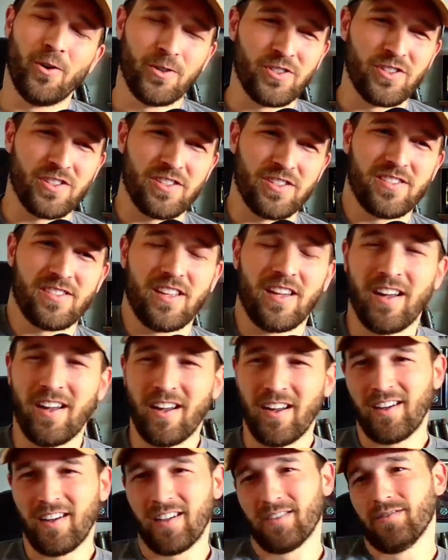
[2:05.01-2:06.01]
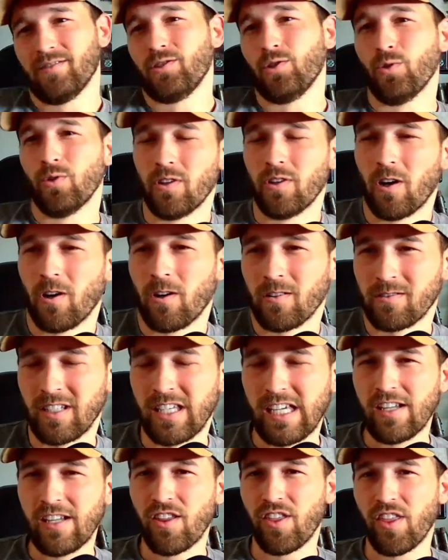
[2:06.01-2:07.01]
Just doing our
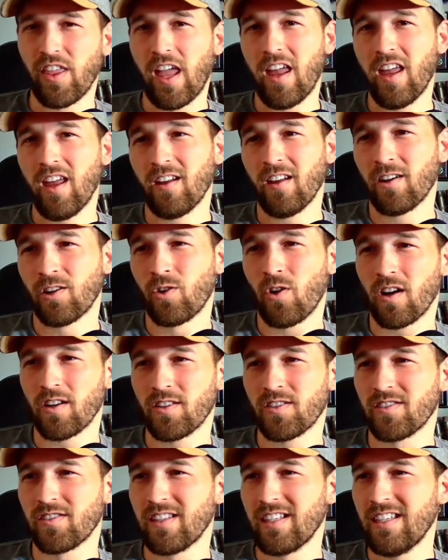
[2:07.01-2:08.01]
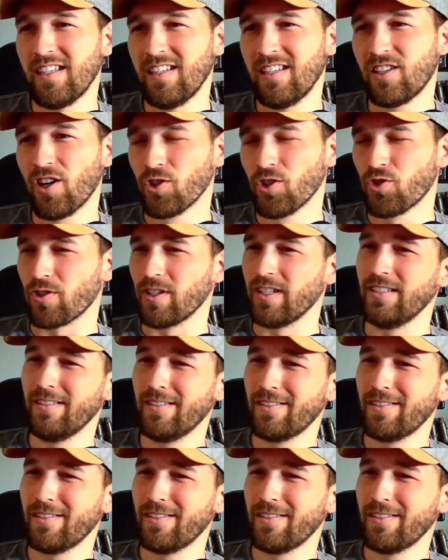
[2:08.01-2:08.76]
geek thing across the country.